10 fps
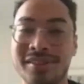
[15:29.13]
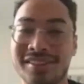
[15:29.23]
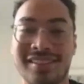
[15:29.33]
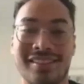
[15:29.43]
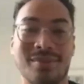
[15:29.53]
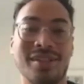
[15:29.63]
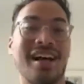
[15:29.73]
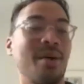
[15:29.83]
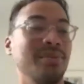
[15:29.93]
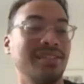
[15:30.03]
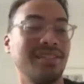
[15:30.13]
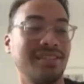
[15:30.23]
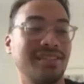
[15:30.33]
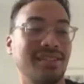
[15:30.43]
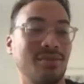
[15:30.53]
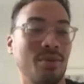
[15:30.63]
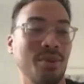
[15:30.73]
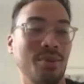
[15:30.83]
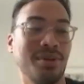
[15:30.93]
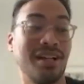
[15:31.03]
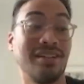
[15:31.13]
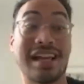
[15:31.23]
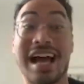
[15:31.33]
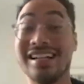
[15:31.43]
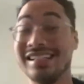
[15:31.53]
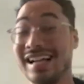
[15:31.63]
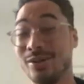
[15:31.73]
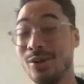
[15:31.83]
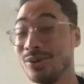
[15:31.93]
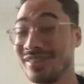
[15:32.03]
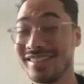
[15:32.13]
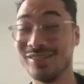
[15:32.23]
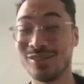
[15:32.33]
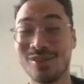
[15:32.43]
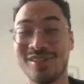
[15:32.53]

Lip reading: Is this something that happens for people? And I was like, I don't think so.